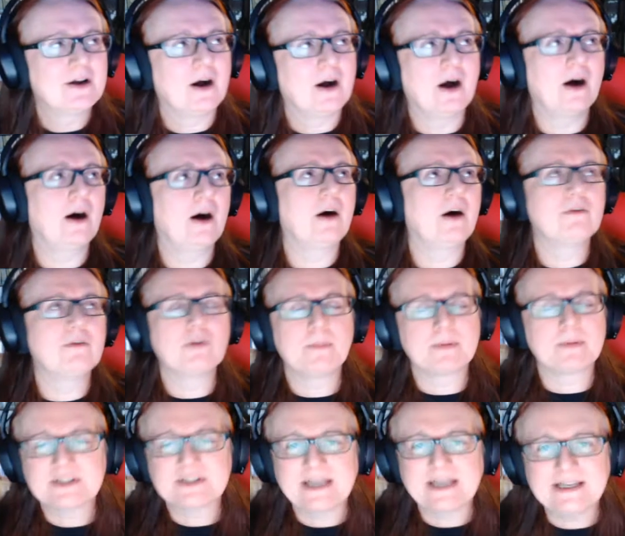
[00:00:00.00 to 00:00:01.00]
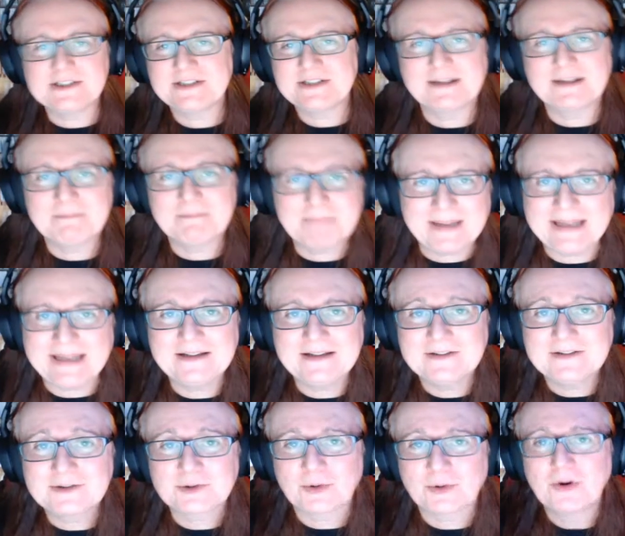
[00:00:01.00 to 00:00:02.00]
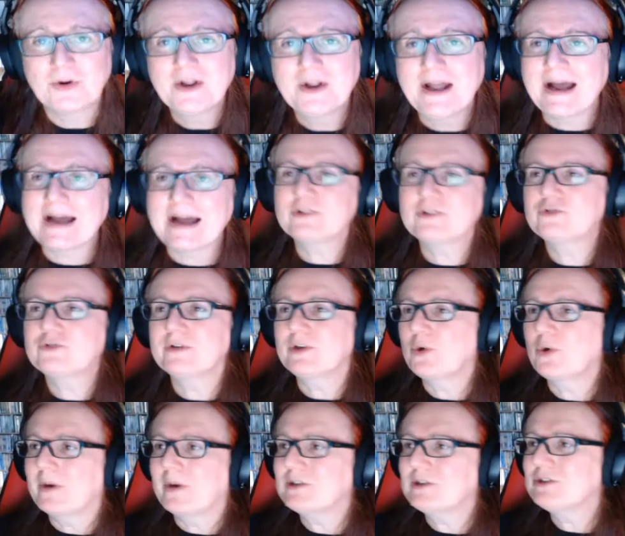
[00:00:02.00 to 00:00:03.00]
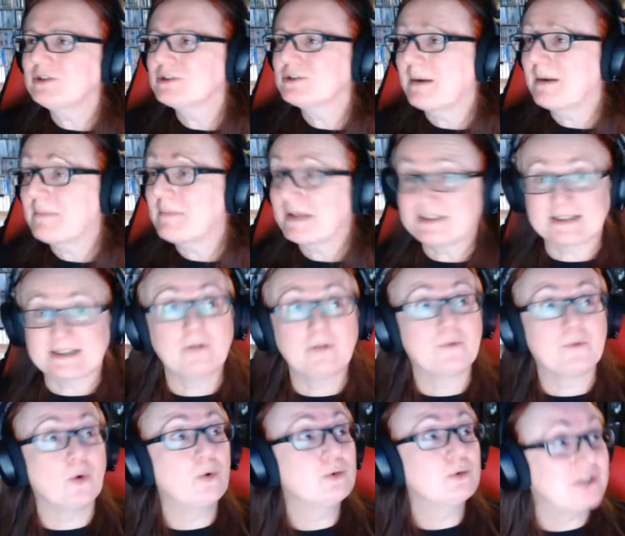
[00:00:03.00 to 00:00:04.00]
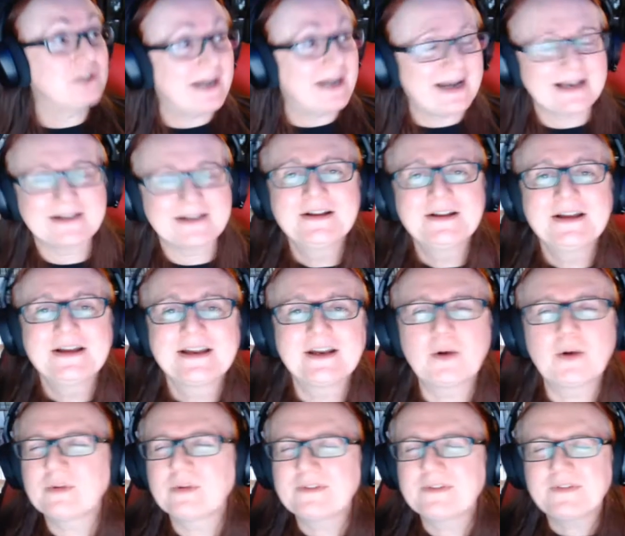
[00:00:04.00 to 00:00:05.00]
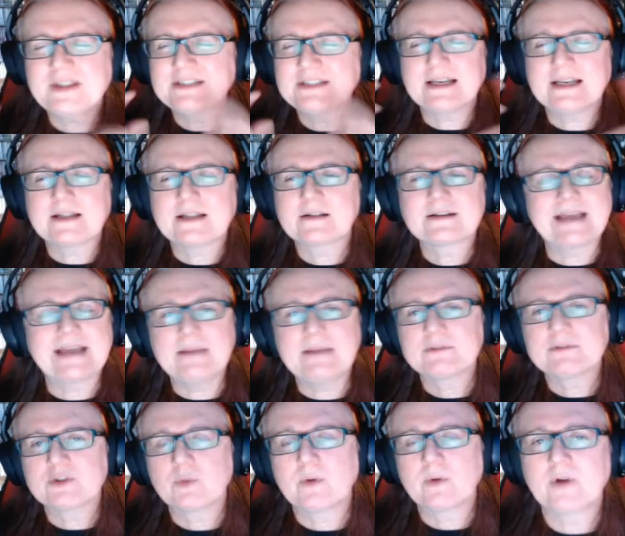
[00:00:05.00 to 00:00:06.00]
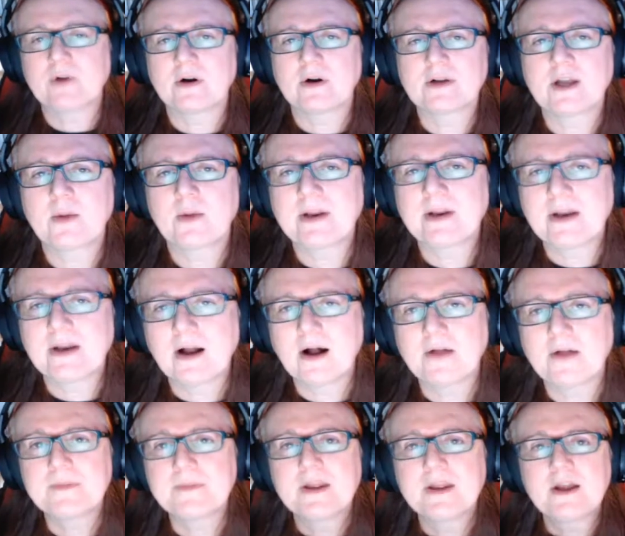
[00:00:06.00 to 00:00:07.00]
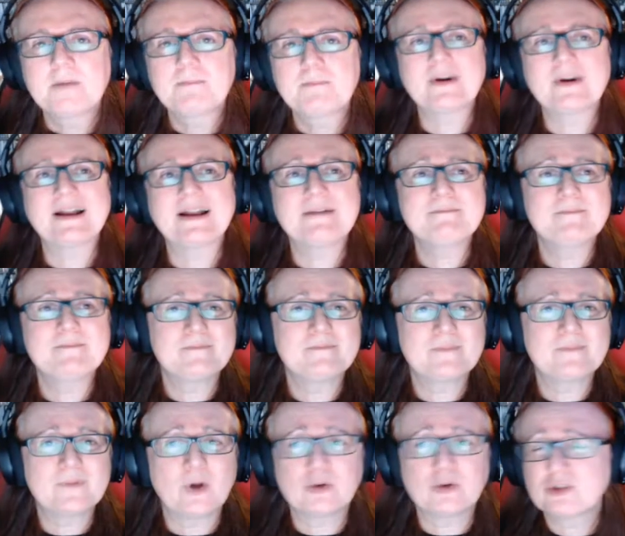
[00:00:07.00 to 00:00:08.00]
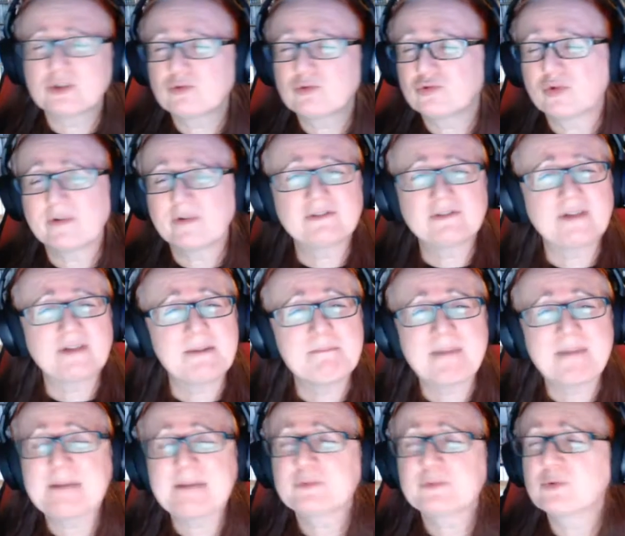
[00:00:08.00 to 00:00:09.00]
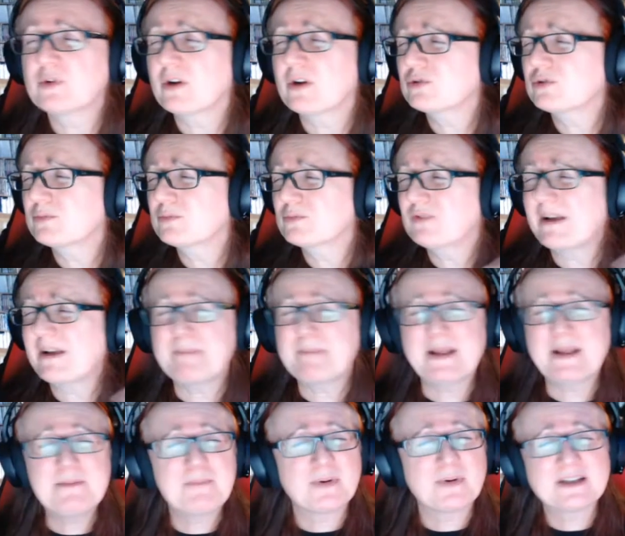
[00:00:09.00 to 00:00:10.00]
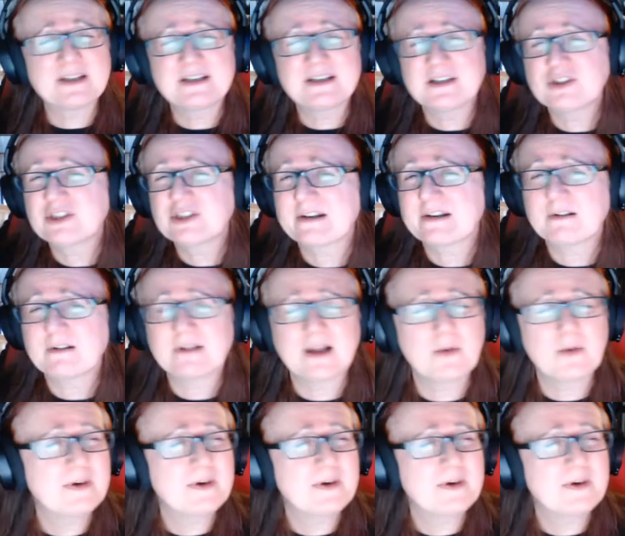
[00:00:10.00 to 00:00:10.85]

horrible tasting beans or answering questions about myself or Jack, you know, all of these little games that we've got going on, but I'm also drawing great maps. We've got some great people in the channel.